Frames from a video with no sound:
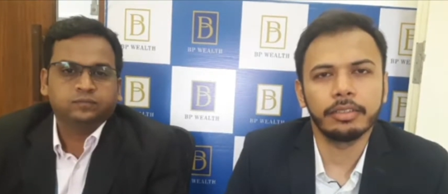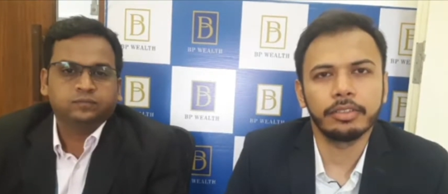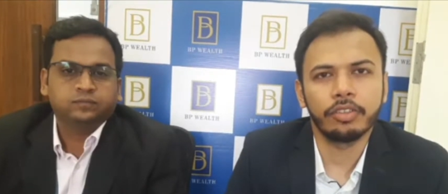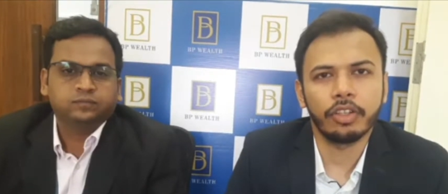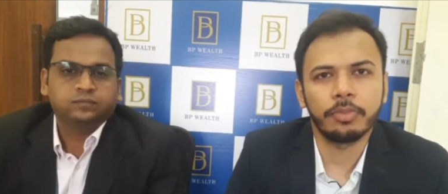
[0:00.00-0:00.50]

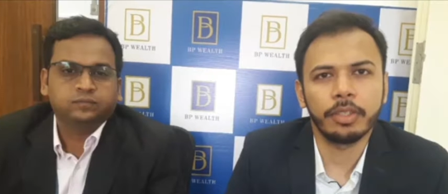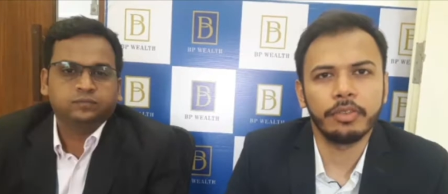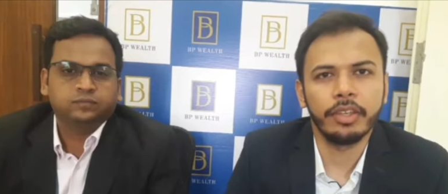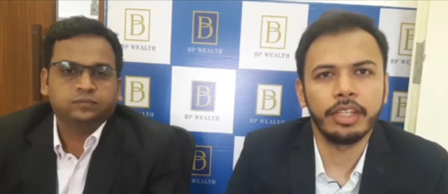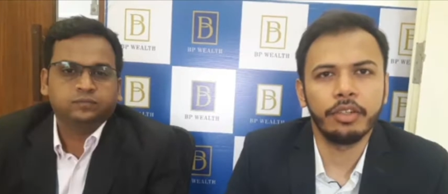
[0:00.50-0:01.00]
Speaker 1: Stock
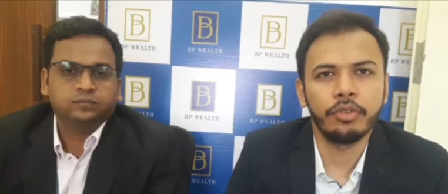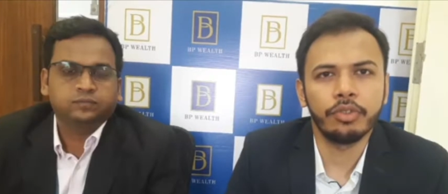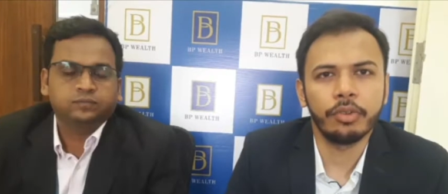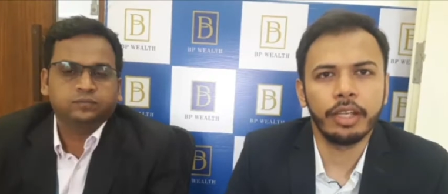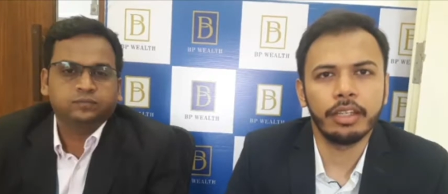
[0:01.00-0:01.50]
specific news
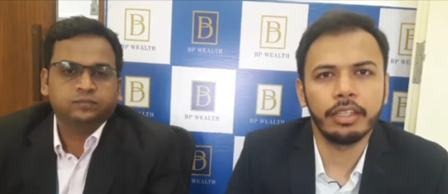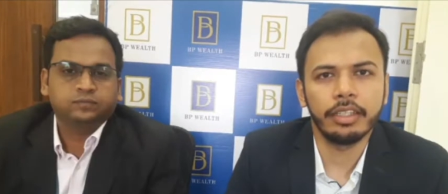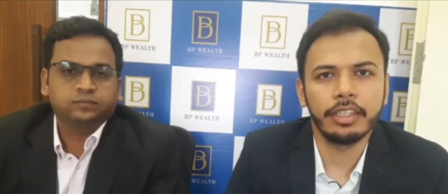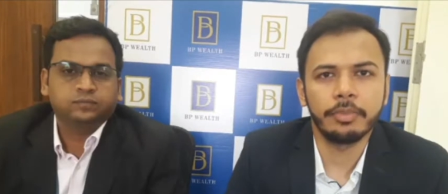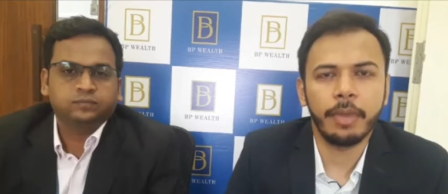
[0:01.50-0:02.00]
today,
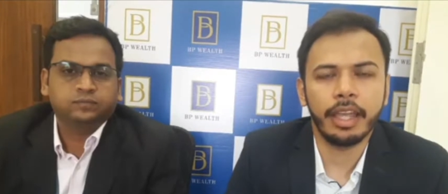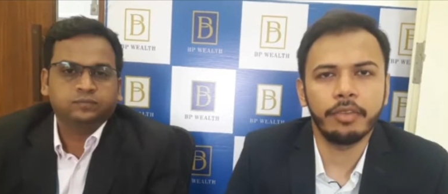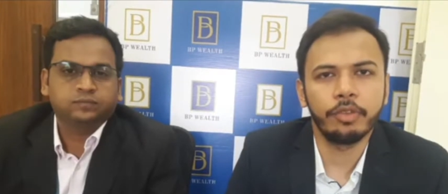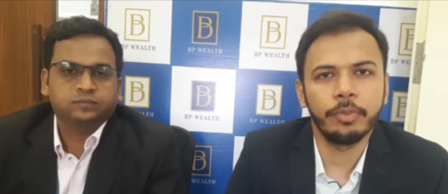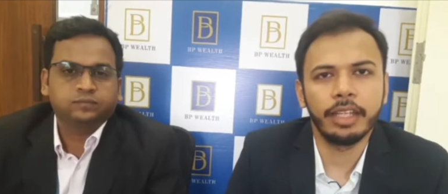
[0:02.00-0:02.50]
Yes Bank
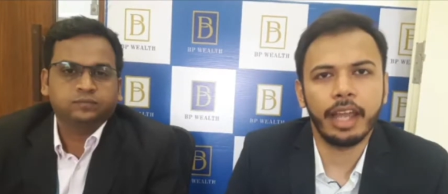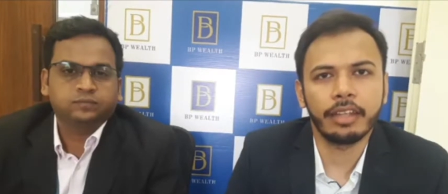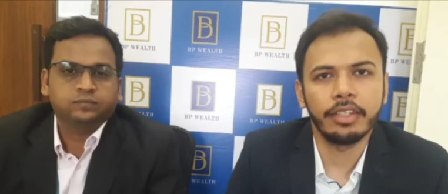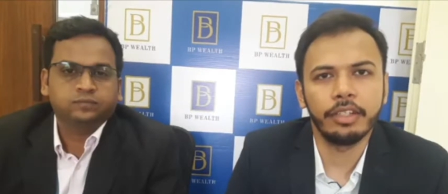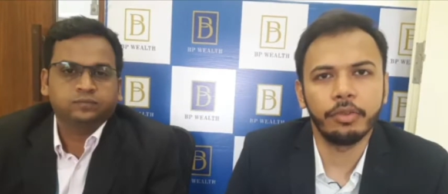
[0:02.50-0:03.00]
would be in
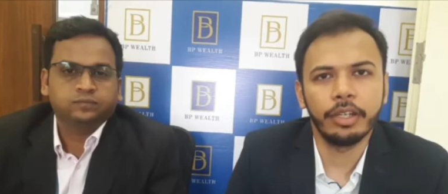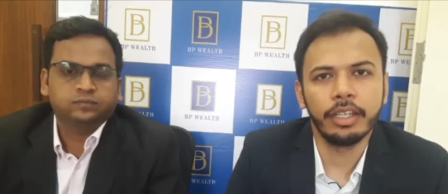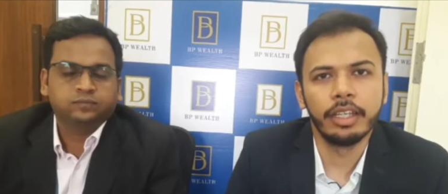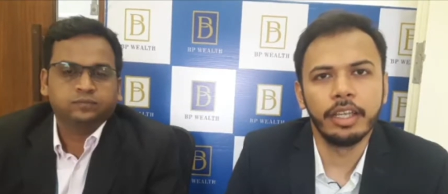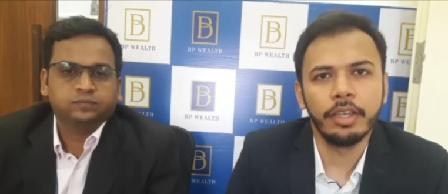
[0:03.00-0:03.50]
action
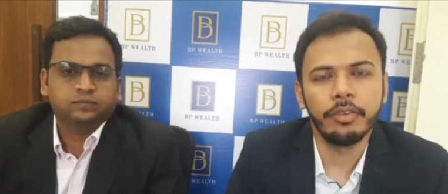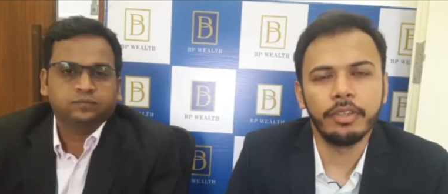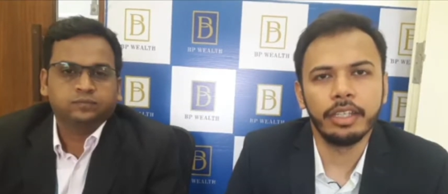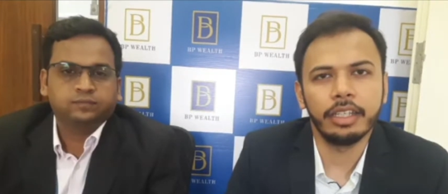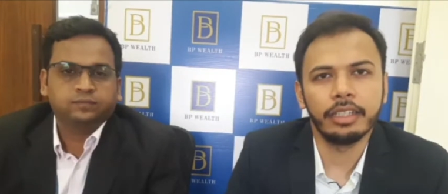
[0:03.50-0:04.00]
today.
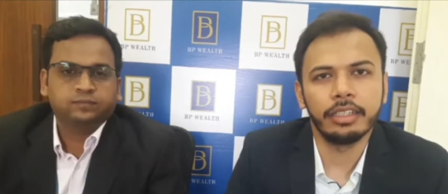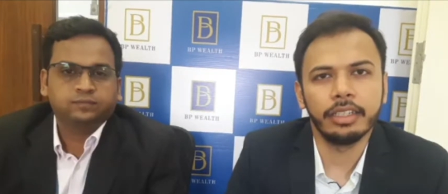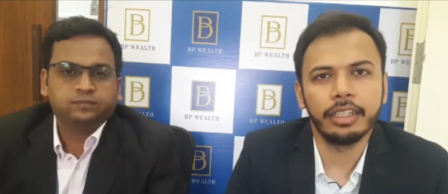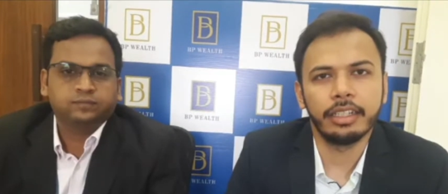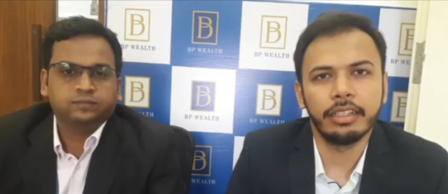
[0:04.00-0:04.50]

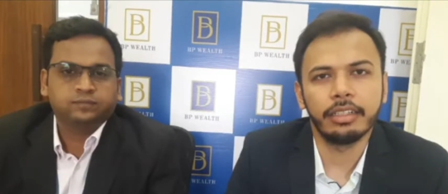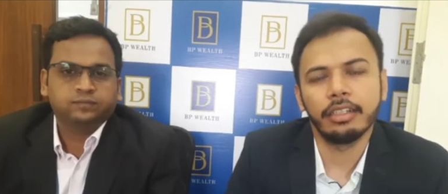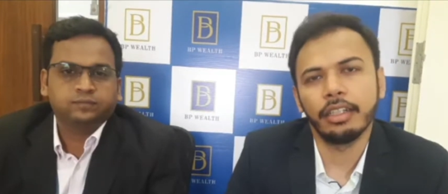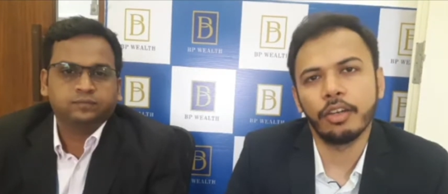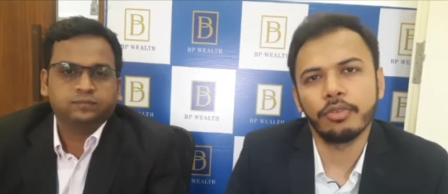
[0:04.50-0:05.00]
It
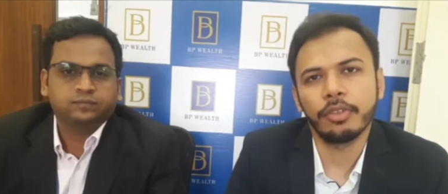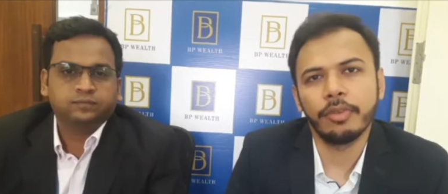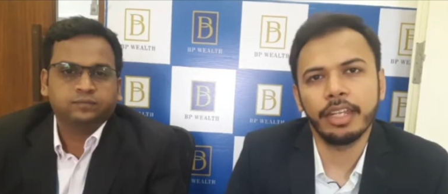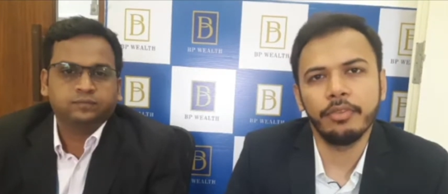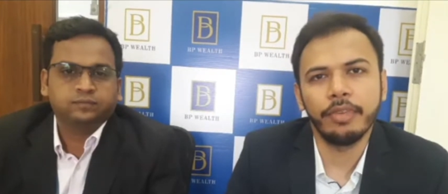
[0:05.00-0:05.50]
announced a
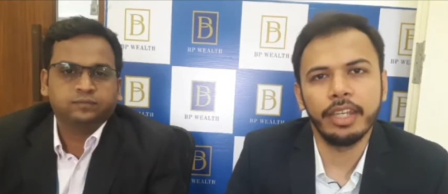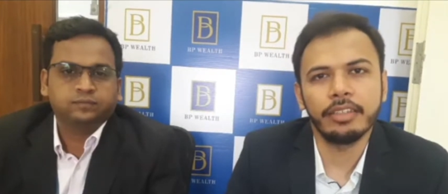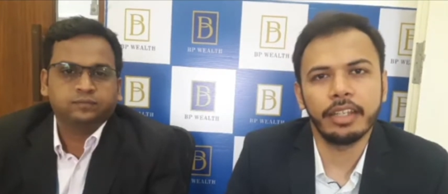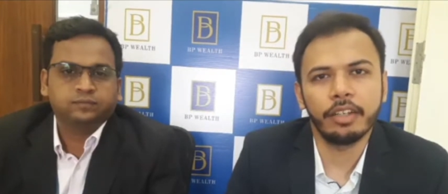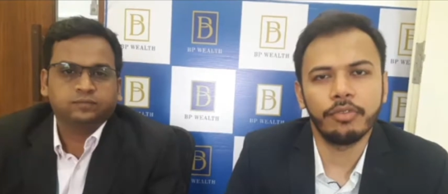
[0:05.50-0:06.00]
very weak
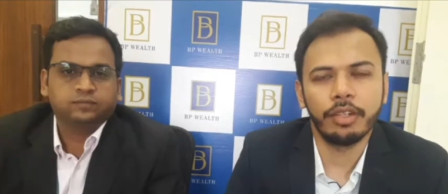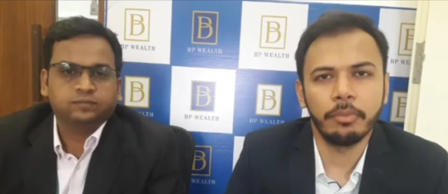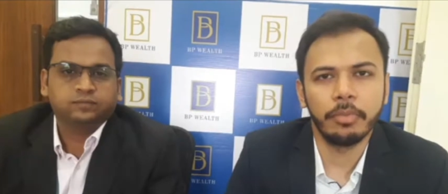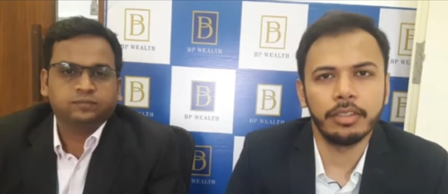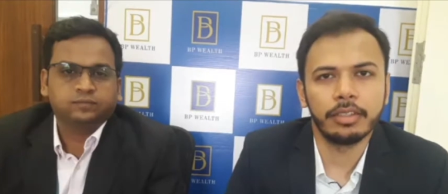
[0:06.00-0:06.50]
set of
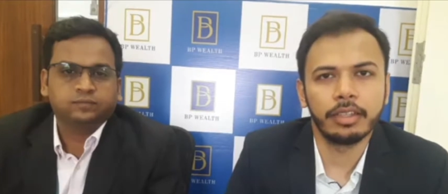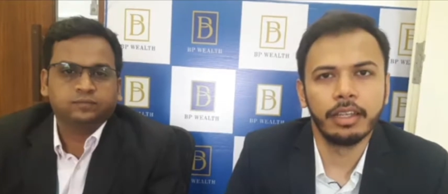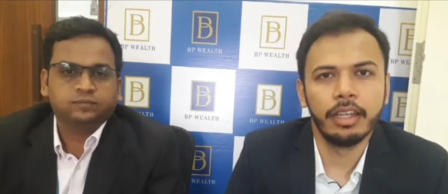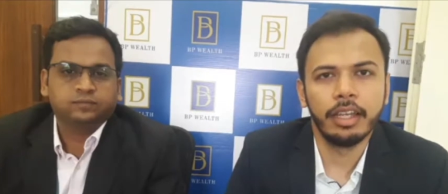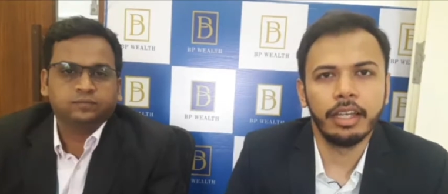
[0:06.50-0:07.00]
numbers.
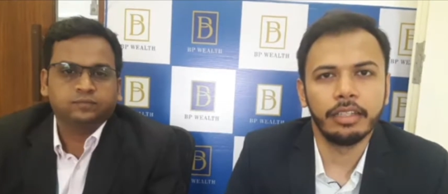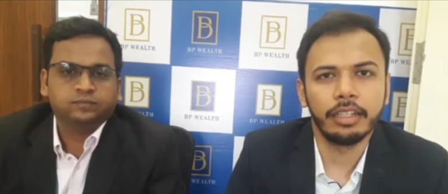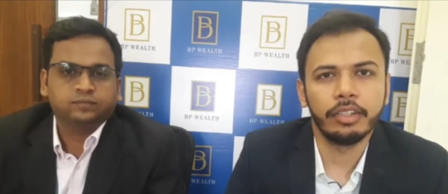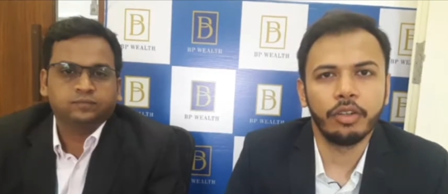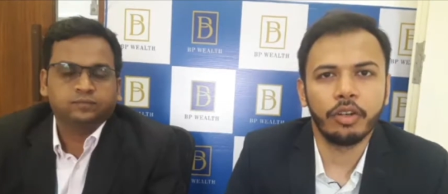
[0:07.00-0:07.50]
There
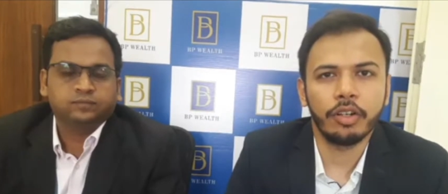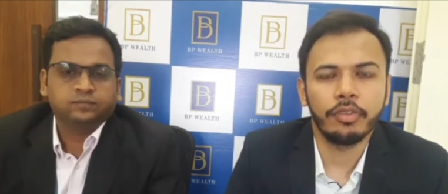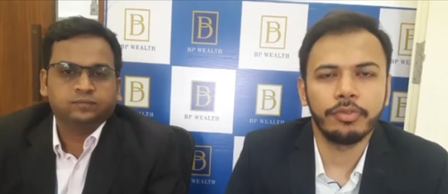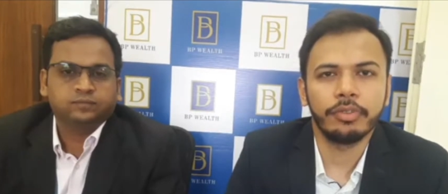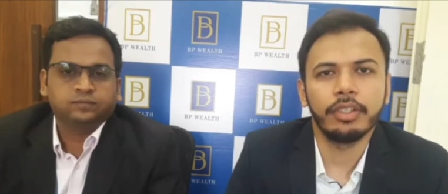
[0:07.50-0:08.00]
are a lot
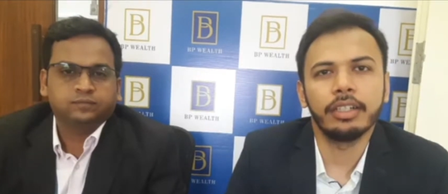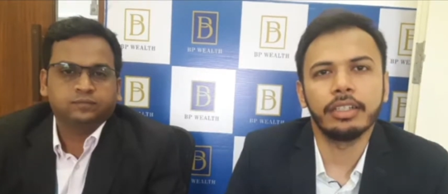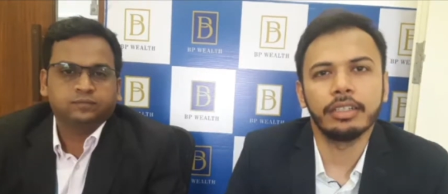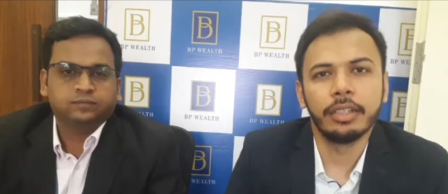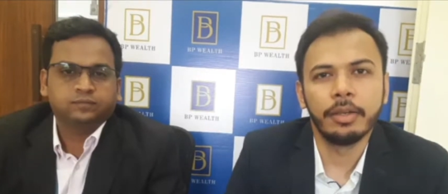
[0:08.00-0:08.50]

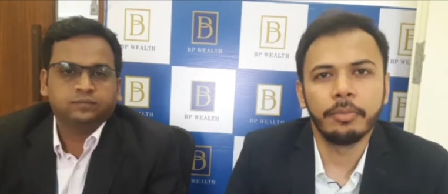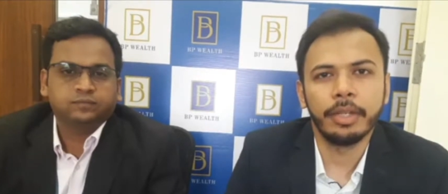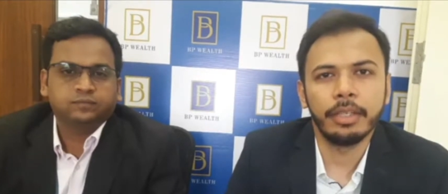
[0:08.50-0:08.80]
of